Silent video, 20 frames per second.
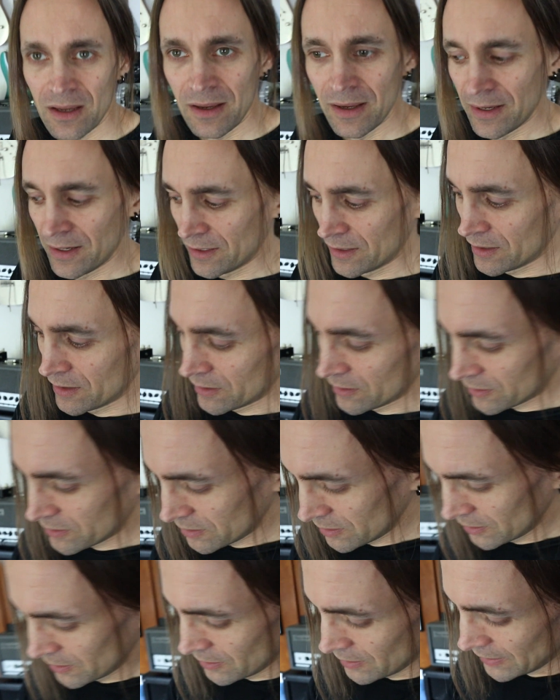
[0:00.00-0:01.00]

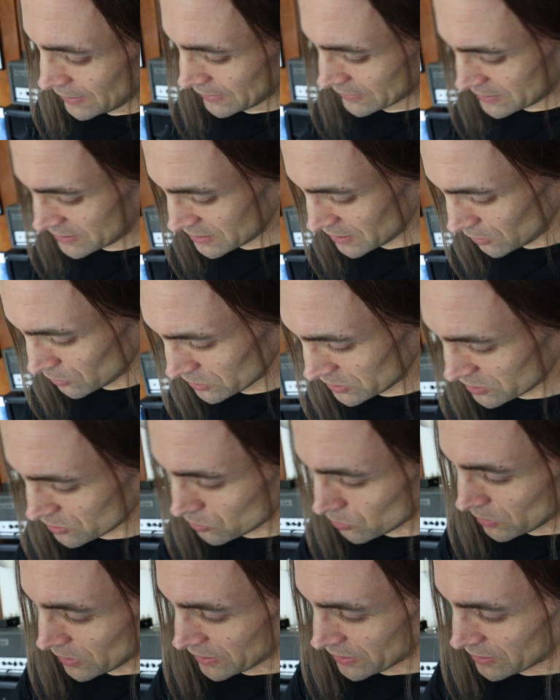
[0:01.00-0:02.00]
And it sounds
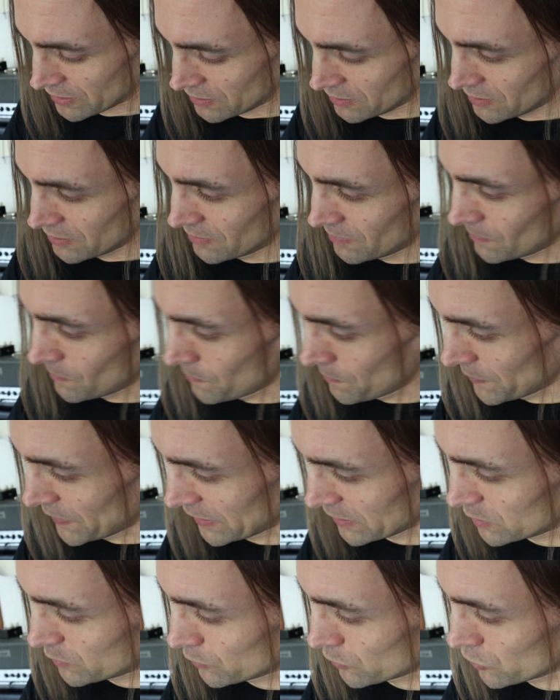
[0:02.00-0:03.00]
great,
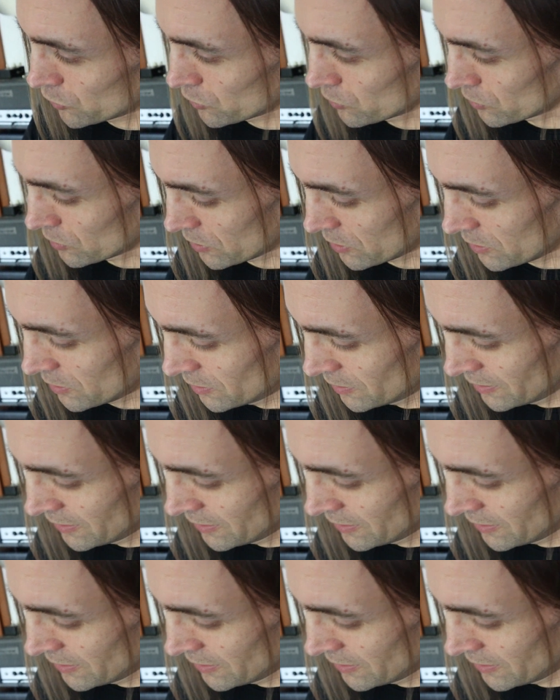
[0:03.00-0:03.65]
that's for sure.